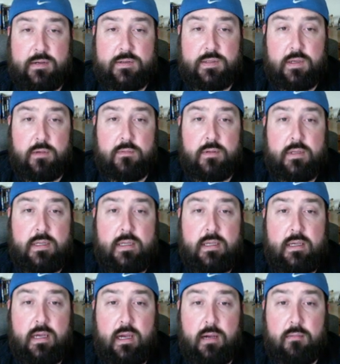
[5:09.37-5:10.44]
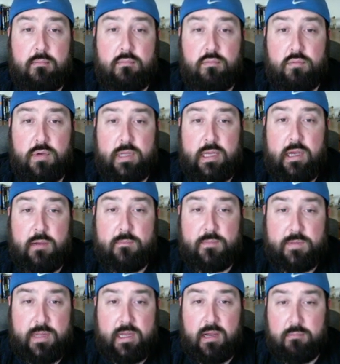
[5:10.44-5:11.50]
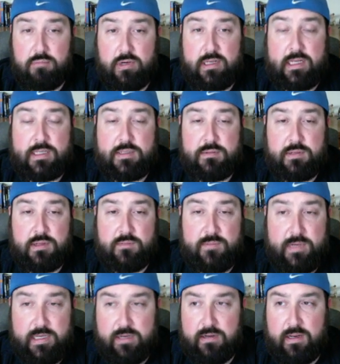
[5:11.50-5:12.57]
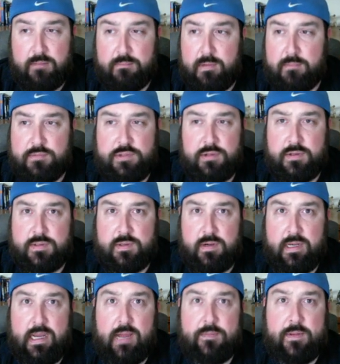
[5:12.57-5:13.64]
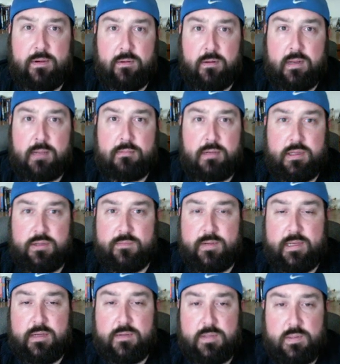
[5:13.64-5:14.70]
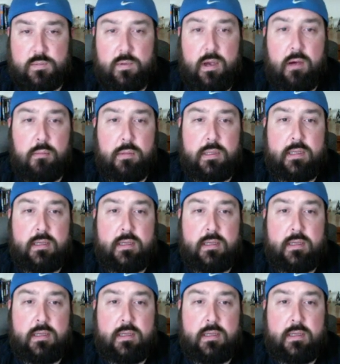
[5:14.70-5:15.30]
So, um, really helpful thing. I'll bring that to another video, and I'm, I'm, sure it's already out there on a couple other videos as well, but